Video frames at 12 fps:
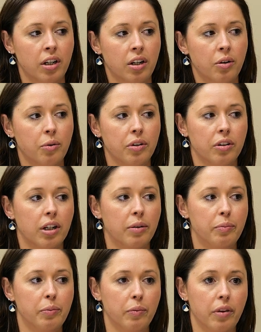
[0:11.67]
Davis,
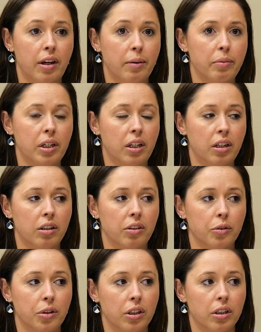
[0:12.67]
an occupational
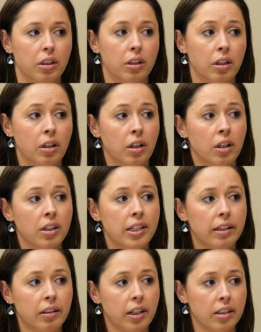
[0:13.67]
therapist. In
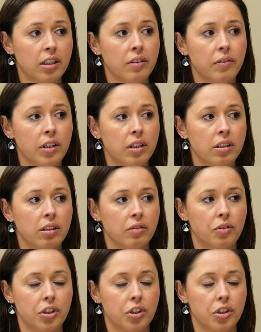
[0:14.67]
this episode, we are